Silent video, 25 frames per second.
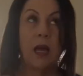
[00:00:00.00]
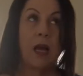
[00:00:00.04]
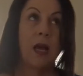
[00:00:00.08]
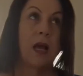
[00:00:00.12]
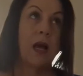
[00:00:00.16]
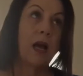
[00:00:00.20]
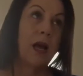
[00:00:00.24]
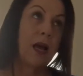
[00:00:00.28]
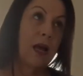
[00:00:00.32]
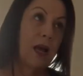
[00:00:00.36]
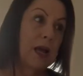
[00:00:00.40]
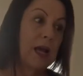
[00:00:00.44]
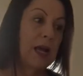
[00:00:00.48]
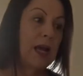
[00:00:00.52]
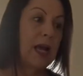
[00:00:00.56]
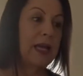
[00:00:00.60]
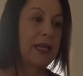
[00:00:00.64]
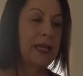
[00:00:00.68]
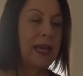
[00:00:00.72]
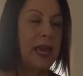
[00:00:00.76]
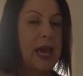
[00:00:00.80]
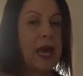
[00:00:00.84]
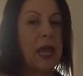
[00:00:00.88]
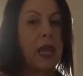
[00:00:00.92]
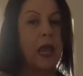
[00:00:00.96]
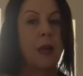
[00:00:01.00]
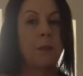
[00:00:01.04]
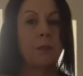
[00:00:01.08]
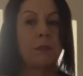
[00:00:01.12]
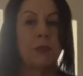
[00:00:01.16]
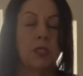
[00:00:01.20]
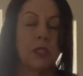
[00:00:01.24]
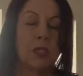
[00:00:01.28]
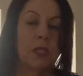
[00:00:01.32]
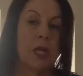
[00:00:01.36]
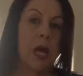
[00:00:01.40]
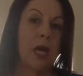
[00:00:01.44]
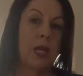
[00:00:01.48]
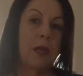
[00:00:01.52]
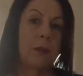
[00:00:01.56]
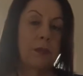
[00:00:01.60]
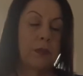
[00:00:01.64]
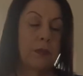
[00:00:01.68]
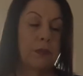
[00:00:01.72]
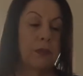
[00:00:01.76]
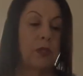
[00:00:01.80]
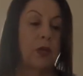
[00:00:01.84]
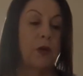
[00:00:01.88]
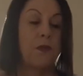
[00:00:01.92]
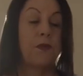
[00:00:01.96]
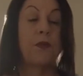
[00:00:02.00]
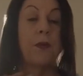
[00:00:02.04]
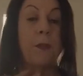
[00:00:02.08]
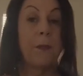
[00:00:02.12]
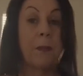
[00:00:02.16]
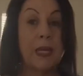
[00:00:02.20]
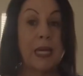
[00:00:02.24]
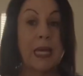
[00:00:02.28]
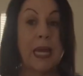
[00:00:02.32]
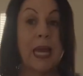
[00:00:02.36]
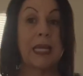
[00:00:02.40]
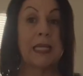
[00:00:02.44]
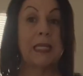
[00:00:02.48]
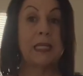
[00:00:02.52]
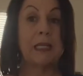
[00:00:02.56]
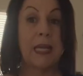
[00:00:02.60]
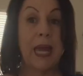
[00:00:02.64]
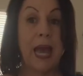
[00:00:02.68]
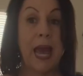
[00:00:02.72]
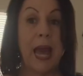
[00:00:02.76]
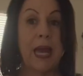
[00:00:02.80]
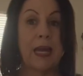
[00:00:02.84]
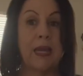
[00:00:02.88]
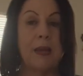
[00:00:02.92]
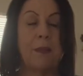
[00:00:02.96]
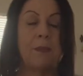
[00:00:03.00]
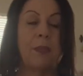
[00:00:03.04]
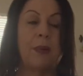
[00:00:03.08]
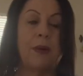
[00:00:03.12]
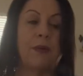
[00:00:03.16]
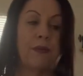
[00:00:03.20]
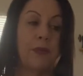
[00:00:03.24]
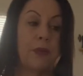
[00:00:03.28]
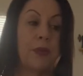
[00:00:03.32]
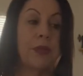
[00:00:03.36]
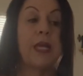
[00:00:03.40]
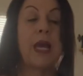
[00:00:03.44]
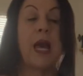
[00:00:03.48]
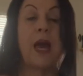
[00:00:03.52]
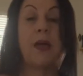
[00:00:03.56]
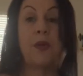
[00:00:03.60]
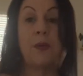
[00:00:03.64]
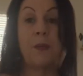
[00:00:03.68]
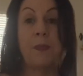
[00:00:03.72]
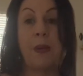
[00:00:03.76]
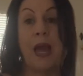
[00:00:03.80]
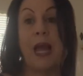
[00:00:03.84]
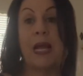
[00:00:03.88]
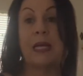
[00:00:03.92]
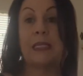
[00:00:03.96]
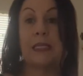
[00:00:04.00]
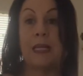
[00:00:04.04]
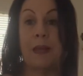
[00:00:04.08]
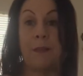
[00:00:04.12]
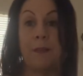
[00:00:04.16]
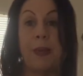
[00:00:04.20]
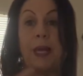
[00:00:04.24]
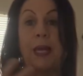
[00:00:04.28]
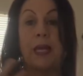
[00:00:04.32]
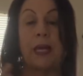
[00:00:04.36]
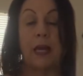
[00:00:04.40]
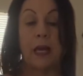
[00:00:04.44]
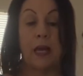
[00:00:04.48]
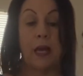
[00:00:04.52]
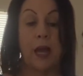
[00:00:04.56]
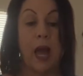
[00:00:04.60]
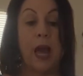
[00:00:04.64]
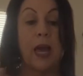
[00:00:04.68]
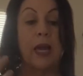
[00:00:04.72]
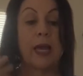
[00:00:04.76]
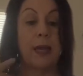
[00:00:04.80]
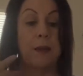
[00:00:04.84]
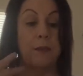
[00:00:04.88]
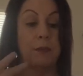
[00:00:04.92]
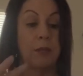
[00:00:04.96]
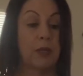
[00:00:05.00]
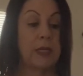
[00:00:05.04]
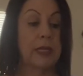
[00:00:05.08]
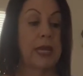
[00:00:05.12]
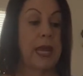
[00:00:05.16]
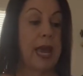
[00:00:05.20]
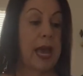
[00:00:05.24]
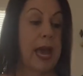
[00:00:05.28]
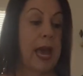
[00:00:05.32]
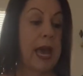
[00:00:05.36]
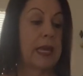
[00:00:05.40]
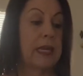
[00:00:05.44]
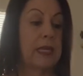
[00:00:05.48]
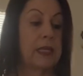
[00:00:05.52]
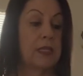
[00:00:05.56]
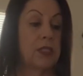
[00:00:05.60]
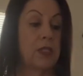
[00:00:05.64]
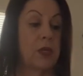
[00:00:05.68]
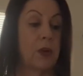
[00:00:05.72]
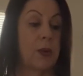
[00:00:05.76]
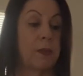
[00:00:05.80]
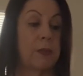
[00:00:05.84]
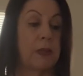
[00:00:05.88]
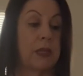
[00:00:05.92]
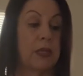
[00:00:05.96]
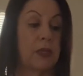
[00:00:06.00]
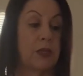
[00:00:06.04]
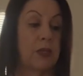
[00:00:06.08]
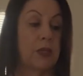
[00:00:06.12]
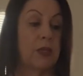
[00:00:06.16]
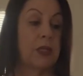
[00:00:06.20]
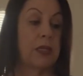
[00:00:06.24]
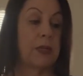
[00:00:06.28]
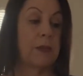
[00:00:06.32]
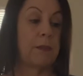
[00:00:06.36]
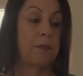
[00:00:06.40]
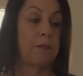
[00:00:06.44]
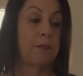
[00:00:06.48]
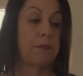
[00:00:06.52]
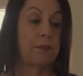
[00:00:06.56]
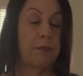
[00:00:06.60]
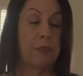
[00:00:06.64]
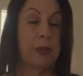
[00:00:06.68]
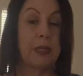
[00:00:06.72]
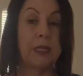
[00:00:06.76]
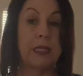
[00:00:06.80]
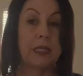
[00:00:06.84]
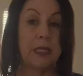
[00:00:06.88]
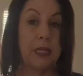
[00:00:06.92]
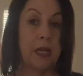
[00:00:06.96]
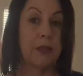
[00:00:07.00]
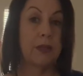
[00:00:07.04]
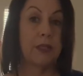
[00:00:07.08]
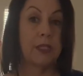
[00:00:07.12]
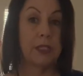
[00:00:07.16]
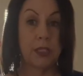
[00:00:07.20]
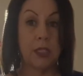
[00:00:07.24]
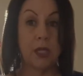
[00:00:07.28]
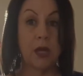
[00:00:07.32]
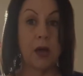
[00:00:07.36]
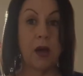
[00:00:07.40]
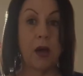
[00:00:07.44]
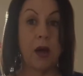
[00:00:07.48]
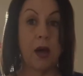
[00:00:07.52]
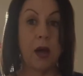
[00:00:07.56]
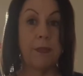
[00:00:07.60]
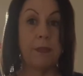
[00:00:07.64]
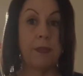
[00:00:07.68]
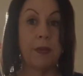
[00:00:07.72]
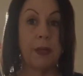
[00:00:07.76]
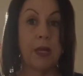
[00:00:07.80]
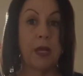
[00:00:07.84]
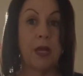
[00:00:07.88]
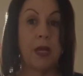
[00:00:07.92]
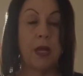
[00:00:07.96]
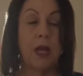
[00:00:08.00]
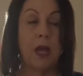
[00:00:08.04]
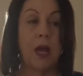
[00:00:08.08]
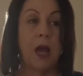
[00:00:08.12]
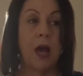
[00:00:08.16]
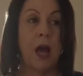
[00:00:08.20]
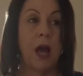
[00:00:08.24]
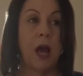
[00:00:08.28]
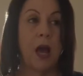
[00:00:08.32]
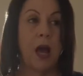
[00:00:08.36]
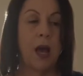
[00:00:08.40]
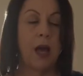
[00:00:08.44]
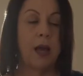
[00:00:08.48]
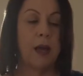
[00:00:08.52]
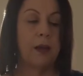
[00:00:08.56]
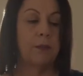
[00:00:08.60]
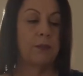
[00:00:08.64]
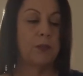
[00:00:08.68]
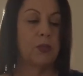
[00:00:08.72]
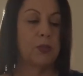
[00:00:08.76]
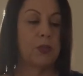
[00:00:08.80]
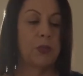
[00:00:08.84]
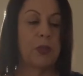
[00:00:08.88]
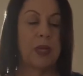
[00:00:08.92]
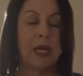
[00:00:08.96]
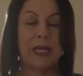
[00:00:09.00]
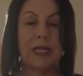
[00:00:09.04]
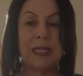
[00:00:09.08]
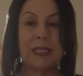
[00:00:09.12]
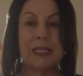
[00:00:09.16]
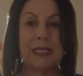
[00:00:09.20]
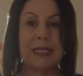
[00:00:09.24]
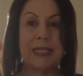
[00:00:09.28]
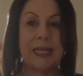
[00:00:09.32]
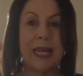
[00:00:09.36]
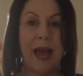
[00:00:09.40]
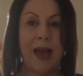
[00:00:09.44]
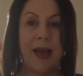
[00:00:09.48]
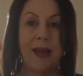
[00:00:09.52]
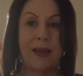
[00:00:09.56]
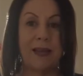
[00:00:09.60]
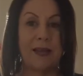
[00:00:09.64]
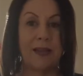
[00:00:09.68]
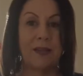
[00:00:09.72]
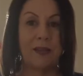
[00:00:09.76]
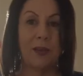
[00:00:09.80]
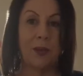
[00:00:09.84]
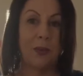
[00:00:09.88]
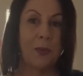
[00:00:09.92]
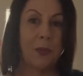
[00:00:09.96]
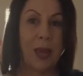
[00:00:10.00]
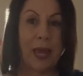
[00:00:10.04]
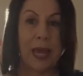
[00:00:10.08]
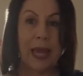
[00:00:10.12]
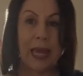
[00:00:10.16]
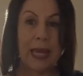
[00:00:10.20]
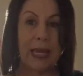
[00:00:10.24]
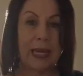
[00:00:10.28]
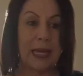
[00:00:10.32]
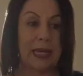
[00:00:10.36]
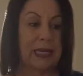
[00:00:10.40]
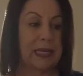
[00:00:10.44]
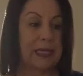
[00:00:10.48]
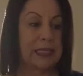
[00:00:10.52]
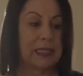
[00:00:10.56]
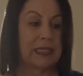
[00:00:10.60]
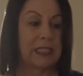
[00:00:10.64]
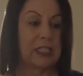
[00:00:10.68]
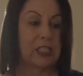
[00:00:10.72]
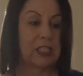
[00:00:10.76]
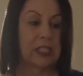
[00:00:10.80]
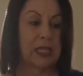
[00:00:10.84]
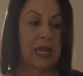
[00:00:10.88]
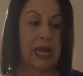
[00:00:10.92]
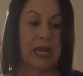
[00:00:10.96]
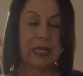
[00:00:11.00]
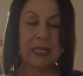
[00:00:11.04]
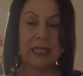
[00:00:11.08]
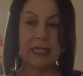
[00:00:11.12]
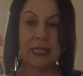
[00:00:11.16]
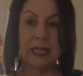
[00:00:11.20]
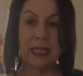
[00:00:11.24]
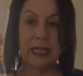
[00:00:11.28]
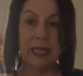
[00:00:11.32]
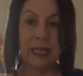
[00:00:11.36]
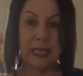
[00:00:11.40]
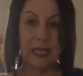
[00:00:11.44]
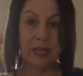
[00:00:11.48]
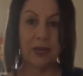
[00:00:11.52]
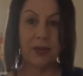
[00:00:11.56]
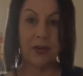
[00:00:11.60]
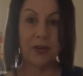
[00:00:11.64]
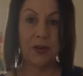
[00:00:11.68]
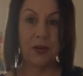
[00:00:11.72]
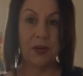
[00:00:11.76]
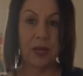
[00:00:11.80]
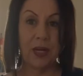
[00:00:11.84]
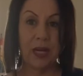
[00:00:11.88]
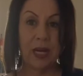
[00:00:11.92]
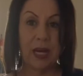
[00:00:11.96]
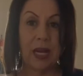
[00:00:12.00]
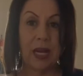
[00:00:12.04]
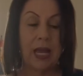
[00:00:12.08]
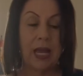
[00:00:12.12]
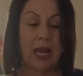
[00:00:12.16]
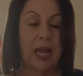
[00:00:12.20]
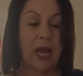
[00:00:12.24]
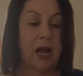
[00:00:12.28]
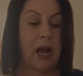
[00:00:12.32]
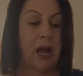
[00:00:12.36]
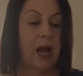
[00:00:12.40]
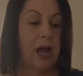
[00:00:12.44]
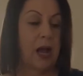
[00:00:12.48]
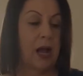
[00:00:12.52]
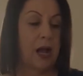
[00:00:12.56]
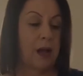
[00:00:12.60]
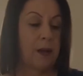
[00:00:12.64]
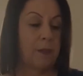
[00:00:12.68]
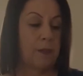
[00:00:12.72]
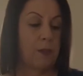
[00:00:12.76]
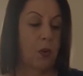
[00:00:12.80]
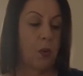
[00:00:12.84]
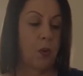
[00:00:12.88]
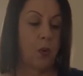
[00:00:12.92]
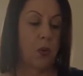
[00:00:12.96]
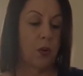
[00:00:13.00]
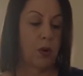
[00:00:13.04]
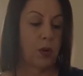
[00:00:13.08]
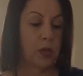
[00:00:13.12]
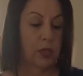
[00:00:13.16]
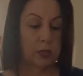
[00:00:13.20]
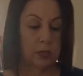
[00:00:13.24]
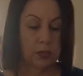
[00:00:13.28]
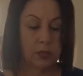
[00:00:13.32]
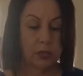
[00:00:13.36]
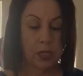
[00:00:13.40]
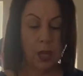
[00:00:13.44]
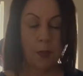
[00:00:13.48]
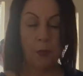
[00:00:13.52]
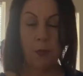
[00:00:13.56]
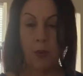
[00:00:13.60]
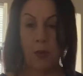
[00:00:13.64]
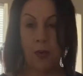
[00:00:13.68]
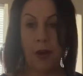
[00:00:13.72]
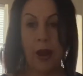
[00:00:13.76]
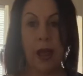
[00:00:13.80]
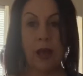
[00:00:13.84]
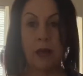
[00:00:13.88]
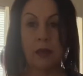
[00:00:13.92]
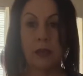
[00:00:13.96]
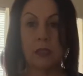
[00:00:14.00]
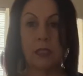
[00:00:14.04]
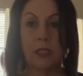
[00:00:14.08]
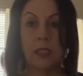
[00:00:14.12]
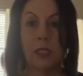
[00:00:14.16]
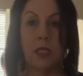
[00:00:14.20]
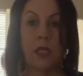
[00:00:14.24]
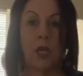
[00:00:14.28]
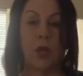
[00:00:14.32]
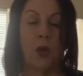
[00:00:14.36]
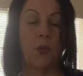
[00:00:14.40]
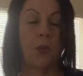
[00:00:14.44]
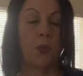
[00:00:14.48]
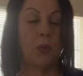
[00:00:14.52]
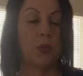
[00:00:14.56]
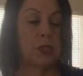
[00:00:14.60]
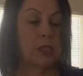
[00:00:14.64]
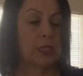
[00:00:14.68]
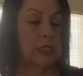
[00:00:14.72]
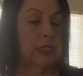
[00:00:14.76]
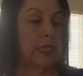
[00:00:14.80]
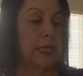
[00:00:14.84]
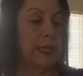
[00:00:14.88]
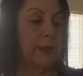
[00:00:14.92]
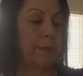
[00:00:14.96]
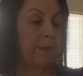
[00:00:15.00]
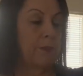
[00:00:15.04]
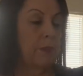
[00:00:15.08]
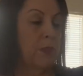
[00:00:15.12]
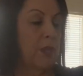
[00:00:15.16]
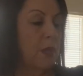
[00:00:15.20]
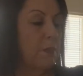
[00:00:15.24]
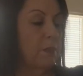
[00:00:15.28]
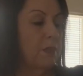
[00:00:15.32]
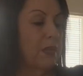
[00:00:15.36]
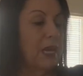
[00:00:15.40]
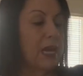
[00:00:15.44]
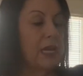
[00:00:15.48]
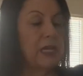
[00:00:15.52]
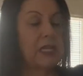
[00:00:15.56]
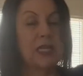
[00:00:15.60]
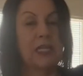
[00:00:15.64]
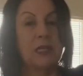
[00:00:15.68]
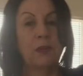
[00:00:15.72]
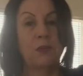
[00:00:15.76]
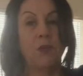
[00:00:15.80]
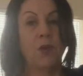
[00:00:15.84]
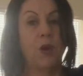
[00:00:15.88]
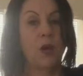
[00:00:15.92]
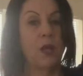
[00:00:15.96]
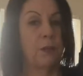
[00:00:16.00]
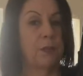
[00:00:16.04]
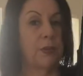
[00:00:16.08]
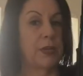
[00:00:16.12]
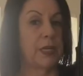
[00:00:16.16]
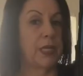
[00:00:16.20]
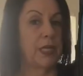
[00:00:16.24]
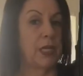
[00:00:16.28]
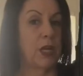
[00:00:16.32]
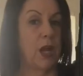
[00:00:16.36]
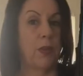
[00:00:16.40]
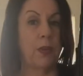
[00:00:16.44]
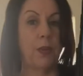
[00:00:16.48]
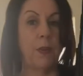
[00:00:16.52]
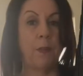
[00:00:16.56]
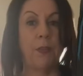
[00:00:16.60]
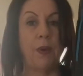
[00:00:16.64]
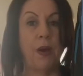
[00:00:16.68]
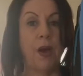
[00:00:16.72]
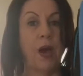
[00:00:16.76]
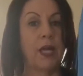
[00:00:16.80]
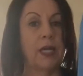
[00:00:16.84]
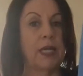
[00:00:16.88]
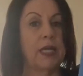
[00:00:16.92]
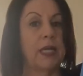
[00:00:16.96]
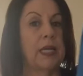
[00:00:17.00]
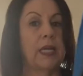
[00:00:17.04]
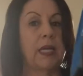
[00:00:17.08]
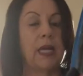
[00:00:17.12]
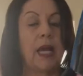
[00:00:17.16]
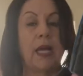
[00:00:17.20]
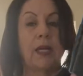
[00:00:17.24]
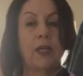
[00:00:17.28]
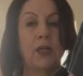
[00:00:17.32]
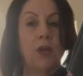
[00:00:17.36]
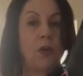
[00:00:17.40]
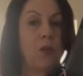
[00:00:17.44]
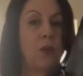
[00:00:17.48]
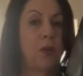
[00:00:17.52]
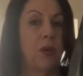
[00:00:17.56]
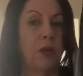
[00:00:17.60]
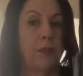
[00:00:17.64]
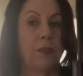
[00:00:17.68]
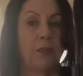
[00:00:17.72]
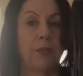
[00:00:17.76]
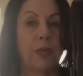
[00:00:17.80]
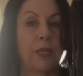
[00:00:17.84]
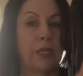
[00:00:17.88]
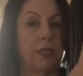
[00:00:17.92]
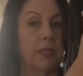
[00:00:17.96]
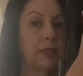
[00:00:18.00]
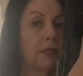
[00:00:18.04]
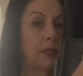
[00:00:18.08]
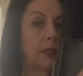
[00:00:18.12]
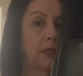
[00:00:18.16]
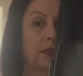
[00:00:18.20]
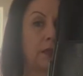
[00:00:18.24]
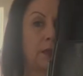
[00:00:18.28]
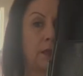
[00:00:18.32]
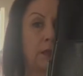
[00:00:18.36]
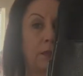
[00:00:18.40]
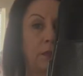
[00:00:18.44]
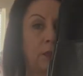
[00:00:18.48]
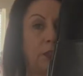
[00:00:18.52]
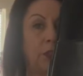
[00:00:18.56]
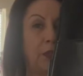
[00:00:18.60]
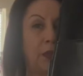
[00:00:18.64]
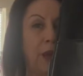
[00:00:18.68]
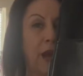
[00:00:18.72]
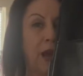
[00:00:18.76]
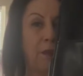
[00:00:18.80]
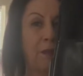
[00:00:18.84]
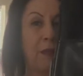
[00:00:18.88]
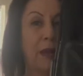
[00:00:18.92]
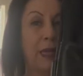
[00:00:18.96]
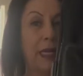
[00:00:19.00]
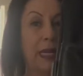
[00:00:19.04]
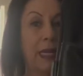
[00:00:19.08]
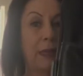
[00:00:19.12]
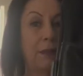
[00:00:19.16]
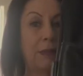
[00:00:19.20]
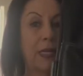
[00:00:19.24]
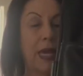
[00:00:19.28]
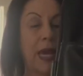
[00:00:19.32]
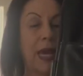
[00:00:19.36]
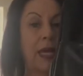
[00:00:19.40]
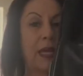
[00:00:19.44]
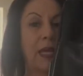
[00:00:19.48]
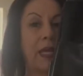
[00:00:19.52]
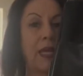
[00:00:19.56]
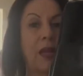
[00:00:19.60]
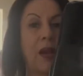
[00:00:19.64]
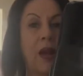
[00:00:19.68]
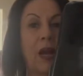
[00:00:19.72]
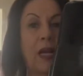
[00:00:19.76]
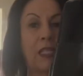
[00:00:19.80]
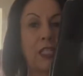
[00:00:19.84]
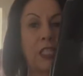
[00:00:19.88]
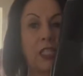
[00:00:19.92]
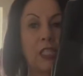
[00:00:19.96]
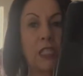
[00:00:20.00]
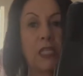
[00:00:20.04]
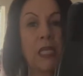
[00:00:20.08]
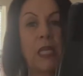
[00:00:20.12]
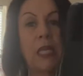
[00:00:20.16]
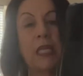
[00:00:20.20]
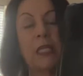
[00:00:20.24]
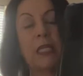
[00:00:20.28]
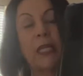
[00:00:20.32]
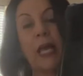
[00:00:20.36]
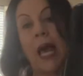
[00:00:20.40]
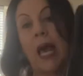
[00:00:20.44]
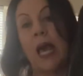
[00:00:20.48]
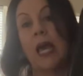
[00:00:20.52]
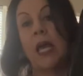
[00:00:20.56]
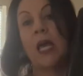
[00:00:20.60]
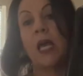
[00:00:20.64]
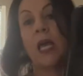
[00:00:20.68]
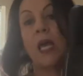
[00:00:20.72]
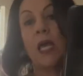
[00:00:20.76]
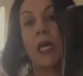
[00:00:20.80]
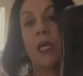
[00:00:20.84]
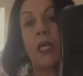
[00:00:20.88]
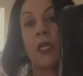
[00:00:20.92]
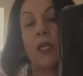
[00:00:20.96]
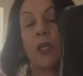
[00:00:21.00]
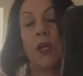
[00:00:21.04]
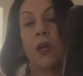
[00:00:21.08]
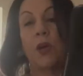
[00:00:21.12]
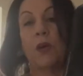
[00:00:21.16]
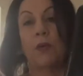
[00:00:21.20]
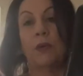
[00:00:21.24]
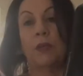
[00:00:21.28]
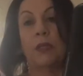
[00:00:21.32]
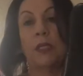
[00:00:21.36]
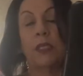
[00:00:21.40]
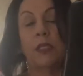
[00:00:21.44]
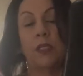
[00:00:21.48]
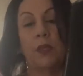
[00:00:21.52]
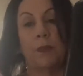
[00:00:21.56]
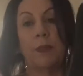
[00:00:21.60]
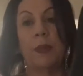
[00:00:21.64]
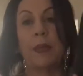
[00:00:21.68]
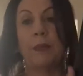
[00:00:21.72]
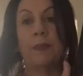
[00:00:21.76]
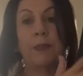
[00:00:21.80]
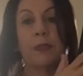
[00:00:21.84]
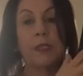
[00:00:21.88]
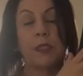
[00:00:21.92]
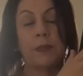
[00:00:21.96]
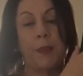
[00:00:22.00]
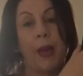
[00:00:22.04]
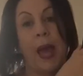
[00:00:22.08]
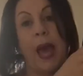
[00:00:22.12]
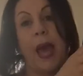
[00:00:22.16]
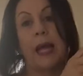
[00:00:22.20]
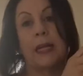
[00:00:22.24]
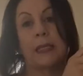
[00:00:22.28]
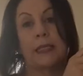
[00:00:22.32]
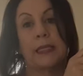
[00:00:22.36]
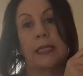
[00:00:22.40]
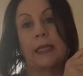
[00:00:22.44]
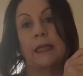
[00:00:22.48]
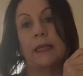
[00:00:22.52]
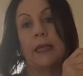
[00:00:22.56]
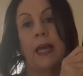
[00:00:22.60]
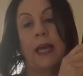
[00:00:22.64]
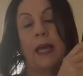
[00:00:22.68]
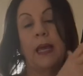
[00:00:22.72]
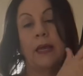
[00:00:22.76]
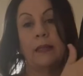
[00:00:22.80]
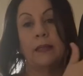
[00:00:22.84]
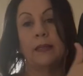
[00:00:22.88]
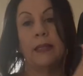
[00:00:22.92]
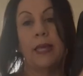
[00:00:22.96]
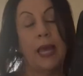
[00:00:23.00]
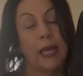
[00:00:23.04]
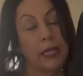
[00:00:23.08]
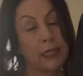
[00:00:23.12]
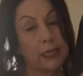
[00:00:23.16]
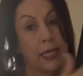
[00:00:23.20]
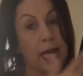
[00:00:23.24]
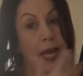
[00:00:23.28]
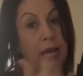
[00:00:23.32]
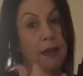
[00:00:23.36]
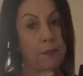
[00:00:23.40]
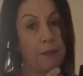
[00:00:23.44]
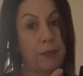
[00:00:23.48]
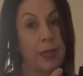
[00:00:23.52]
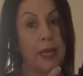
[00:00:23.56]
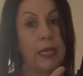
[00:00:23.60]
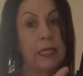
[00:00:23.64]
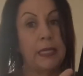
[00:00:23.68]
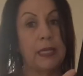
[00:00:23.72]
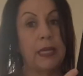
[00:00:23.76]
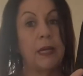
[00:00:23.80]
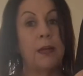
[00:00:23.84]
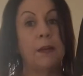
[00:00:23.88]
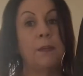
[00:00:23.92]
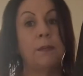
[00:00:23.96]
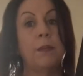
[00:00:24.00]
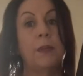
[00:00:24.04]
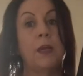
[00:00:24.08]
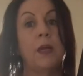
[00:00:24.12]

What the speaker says: Again, I'm just kind of, you know, for me, I didn't add it, but for the other bags I make, I am going to add it. So I'm either going to put it at the top so that it's not in the way and it's just kind of here or somewhere else, you know, we'll see. But I didn't want to put it on the body. I don't want to put, you know, have my name tag here. I just think that, you know, these are people's bags and yes, I made them.